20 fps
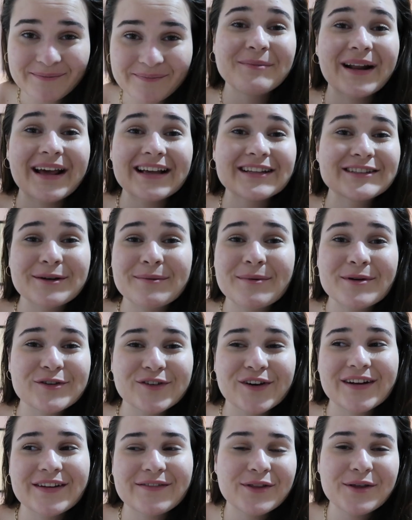But I had so much
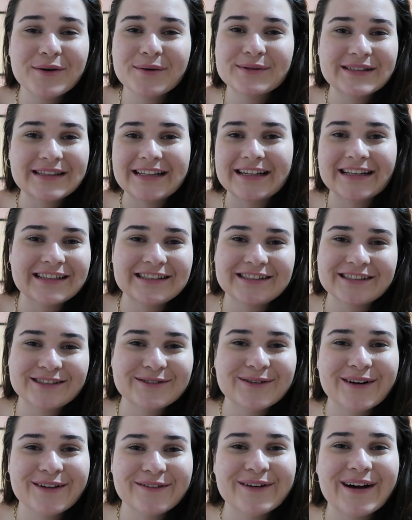fun, even though it was literally just
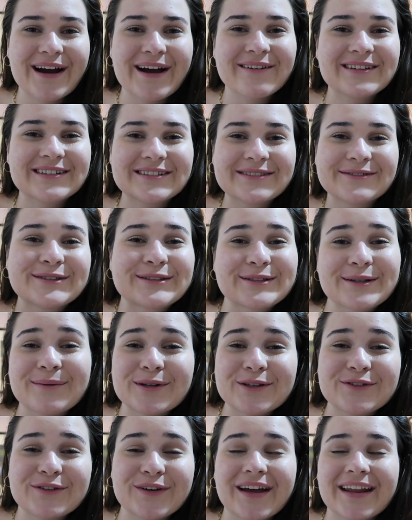24 hours, it was so
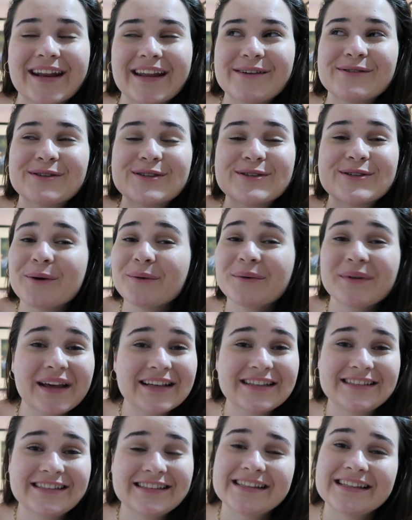much fun. It was so
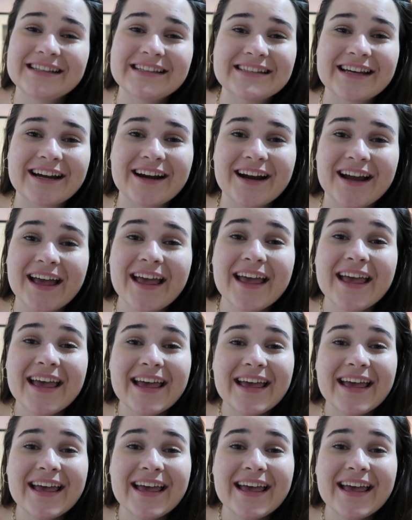nice to see Sarah.